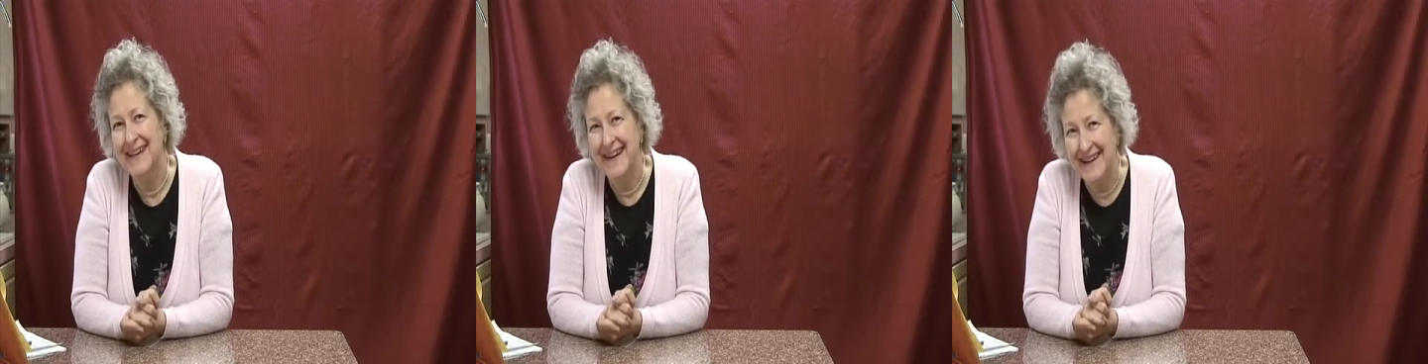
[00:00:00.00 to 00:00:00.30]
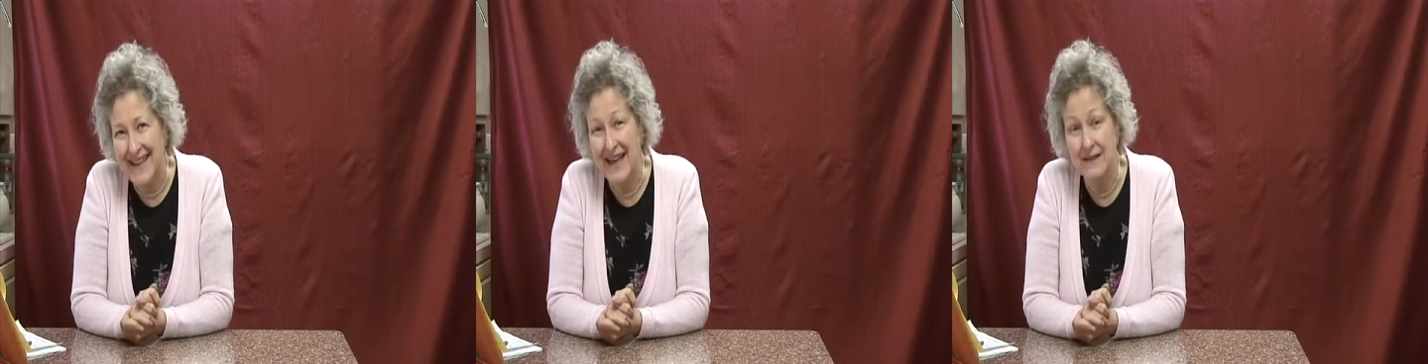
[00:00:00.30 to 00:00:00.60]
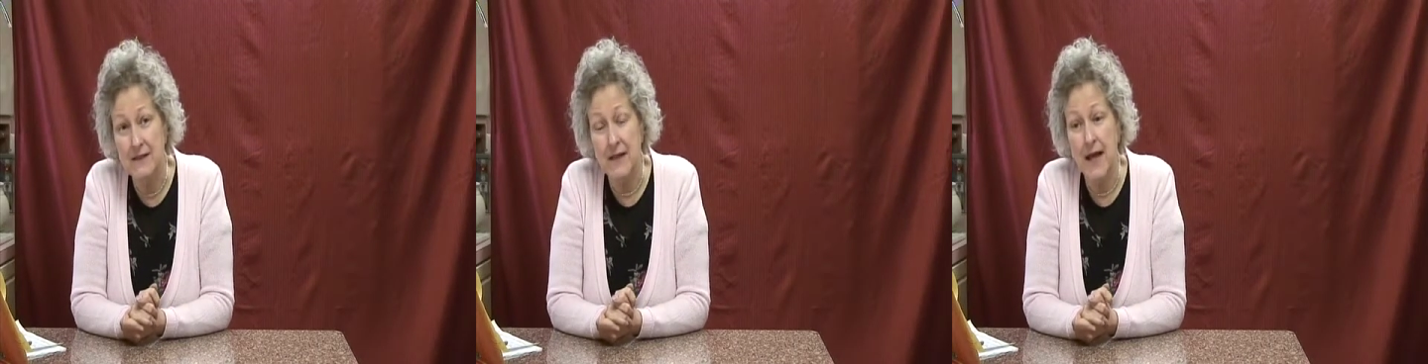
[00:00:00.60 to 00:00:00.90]
and that
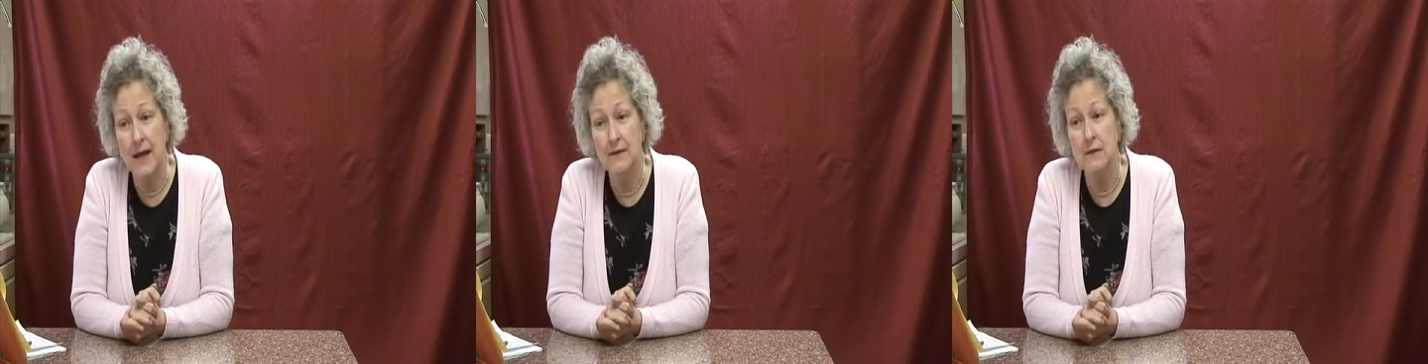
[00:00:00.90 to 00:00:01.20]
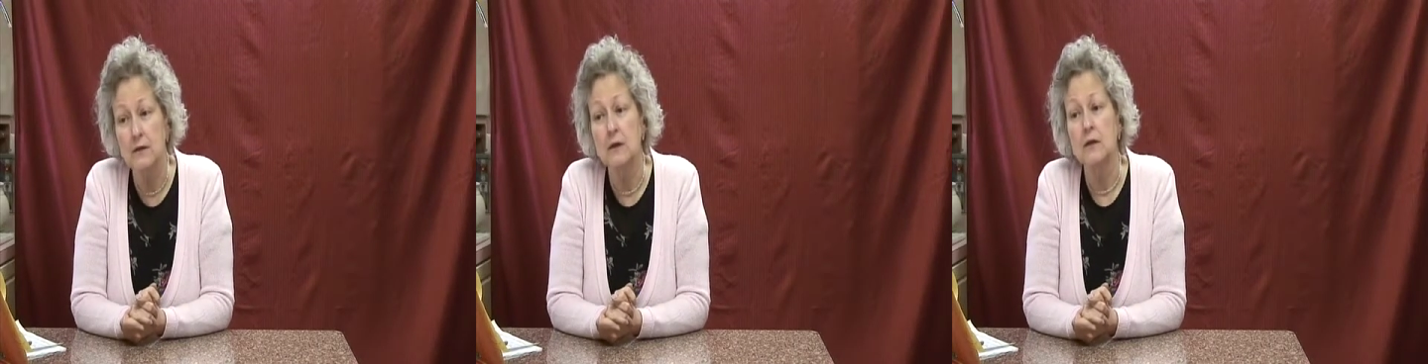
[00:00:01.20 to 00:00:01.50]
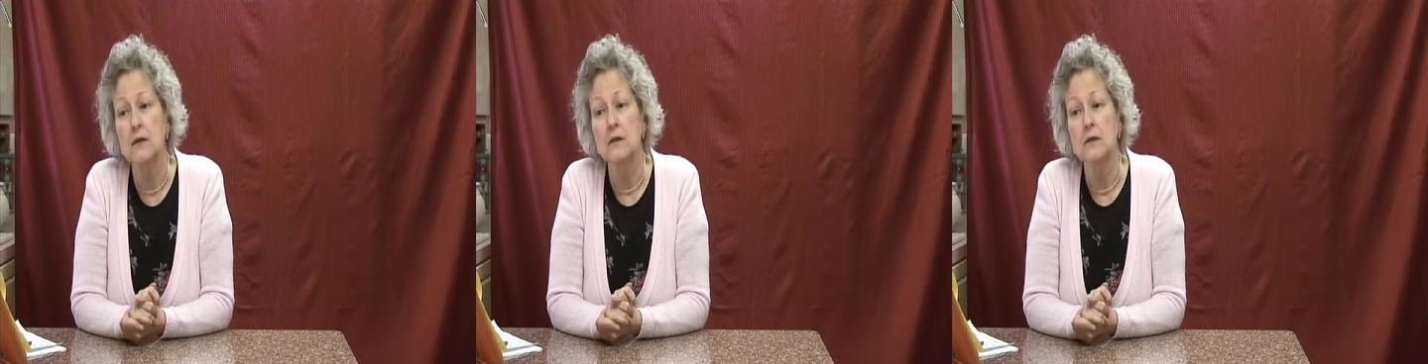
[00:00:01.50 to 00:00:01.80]
is that
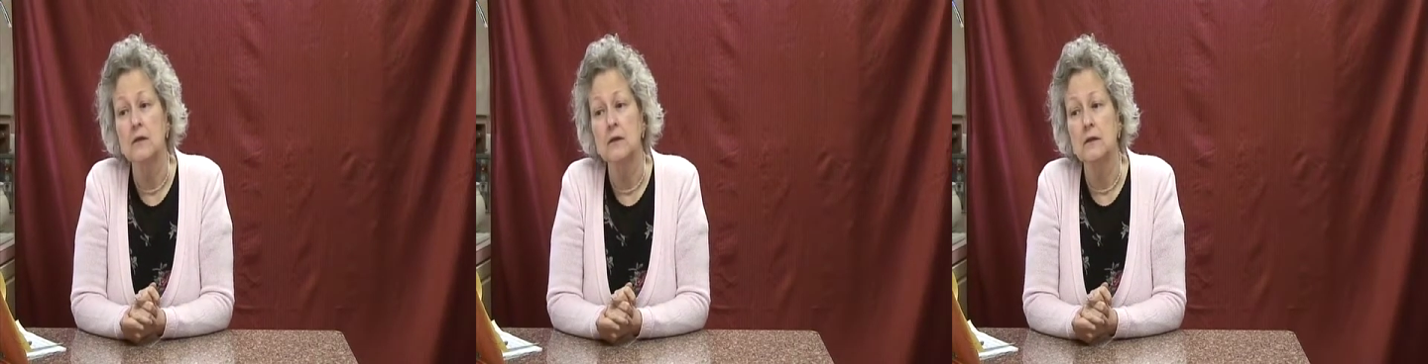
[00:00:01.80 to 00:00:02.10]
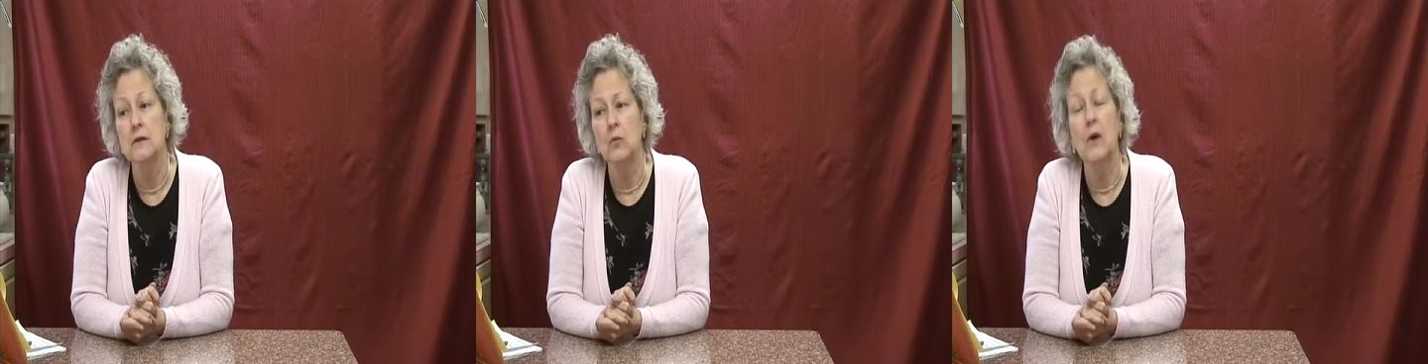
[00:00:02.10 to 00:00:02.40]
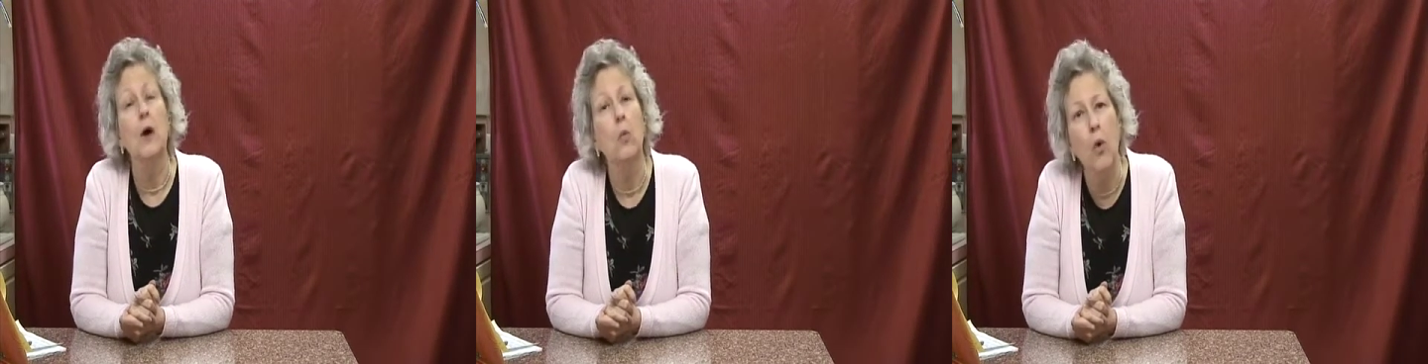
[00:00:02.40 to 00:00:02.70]

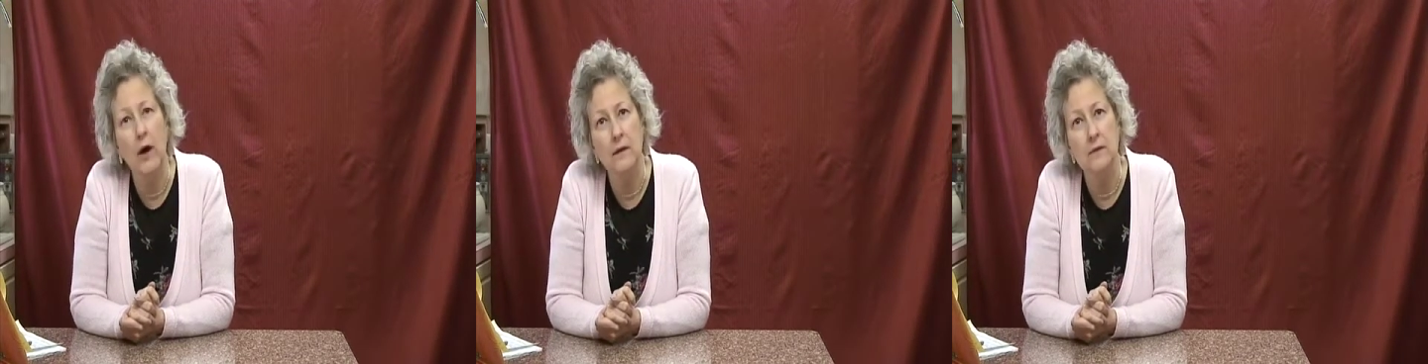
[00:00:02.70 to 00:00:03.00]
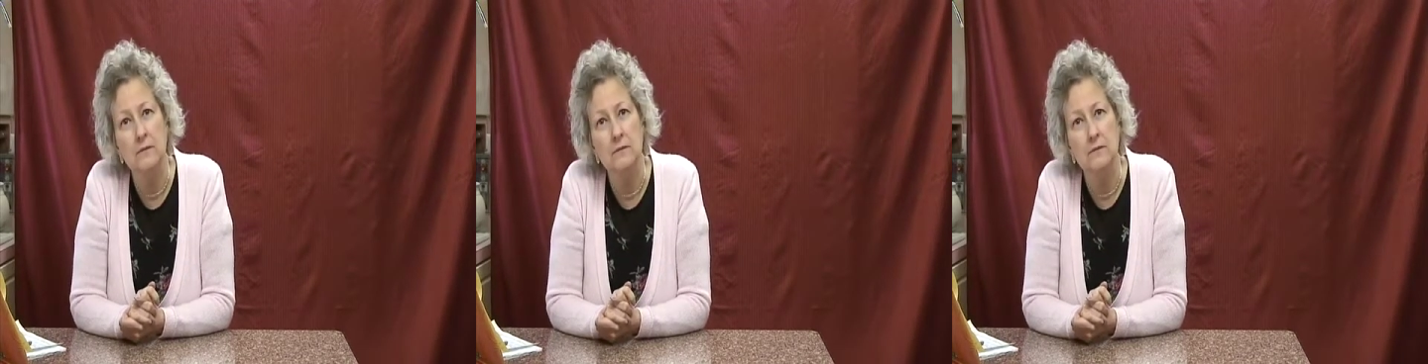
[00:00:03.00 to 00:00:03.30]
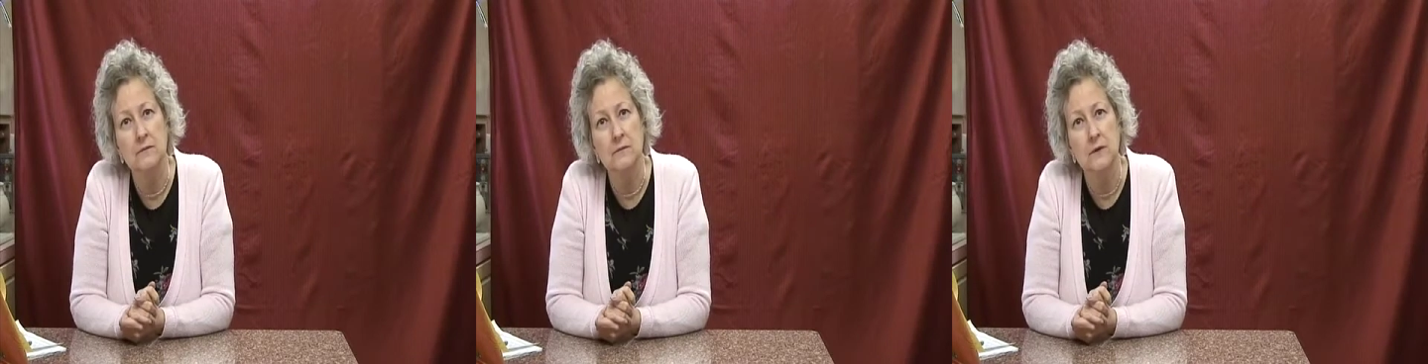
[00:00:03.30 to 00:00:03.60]
we are one.
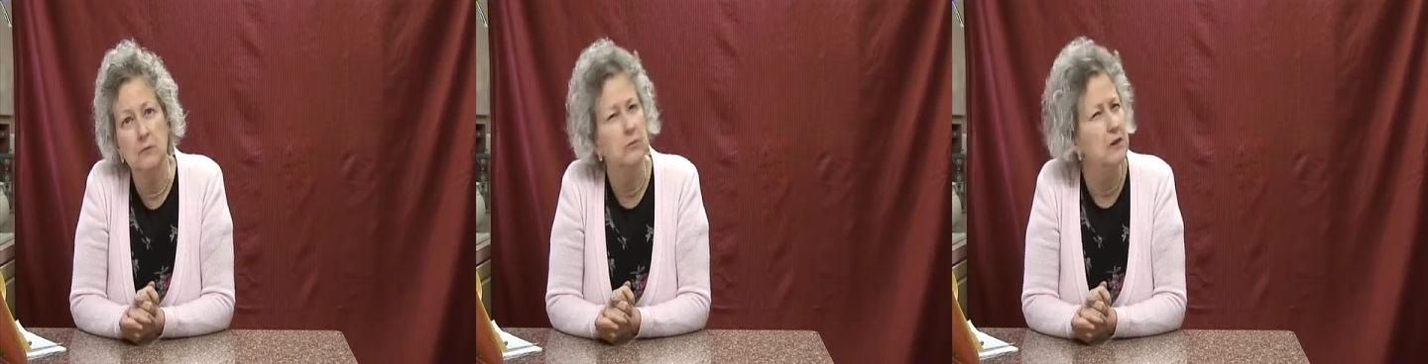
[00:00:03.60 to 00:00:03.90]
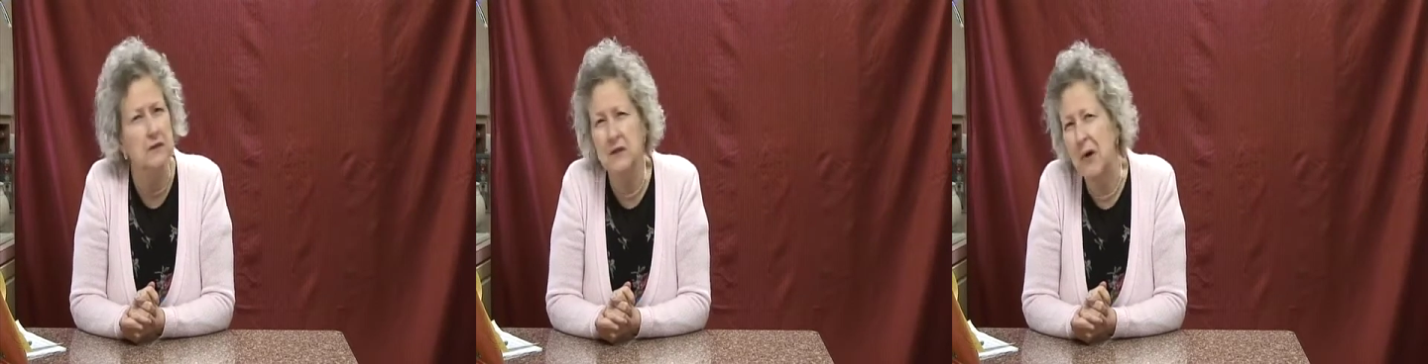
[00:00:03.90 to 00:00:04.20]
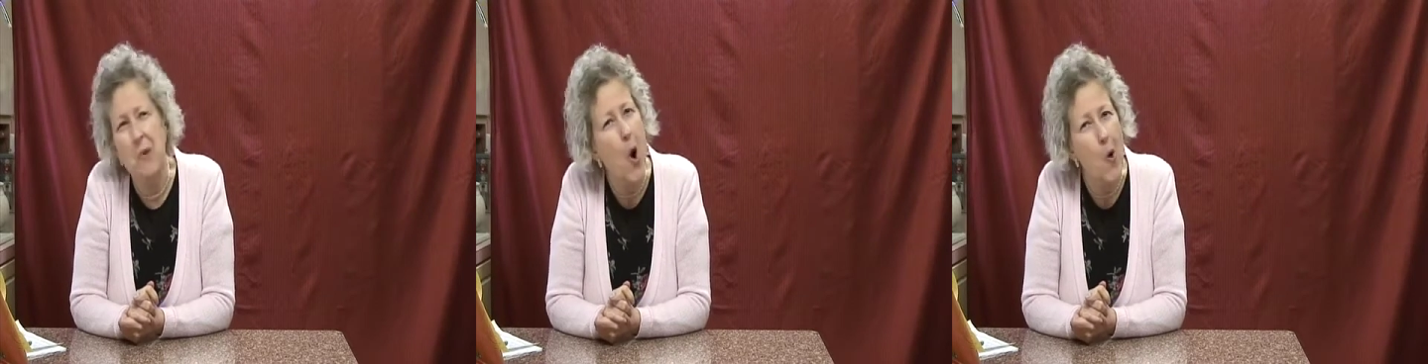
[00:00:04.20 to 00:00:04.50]
Please
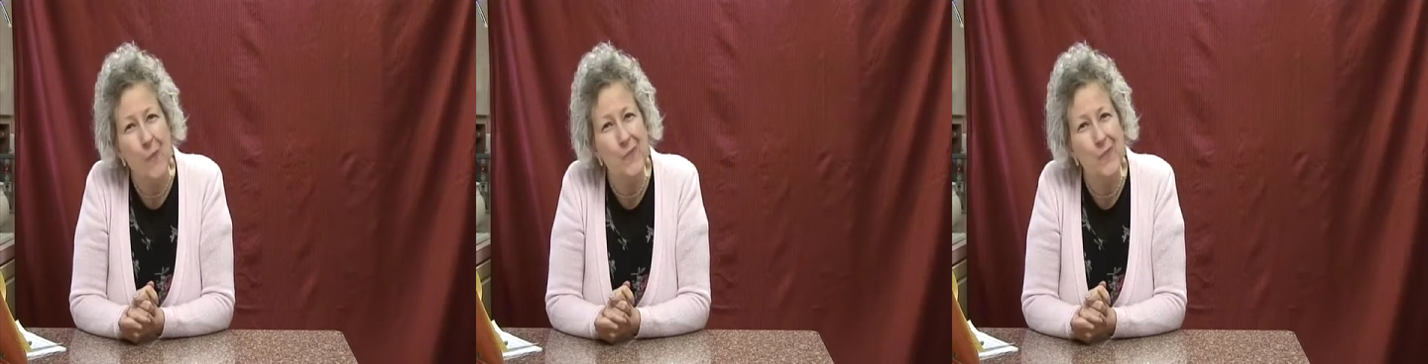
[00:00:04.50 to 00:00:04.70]
come home.